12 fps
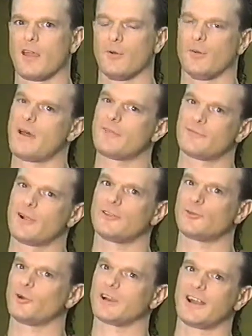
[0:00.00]
Well, my
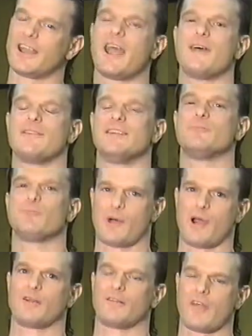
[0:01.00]
friends weren't going to have any
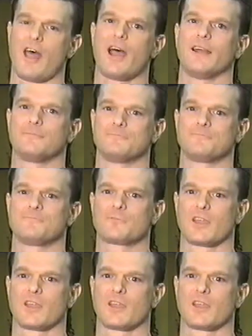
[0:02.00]
part of that.